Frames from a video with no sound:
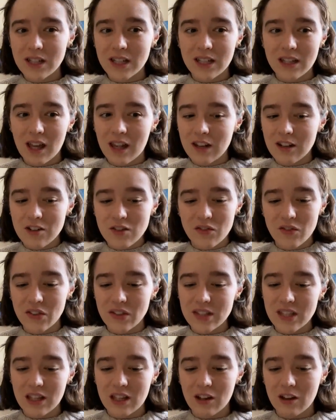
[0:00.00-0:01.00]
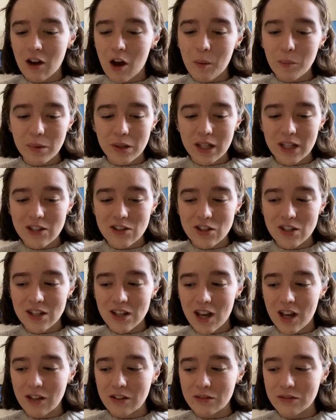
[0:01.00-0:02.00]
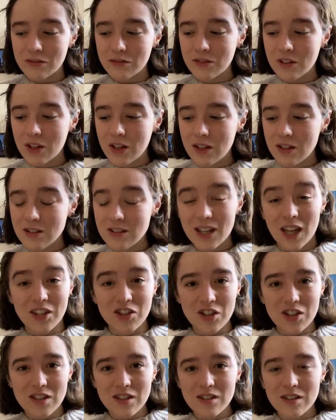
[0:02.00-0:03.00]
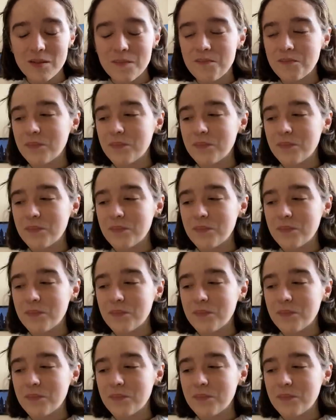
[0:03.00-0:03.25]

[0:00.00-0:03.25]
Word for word: It kind of just feels like a compilation of sketches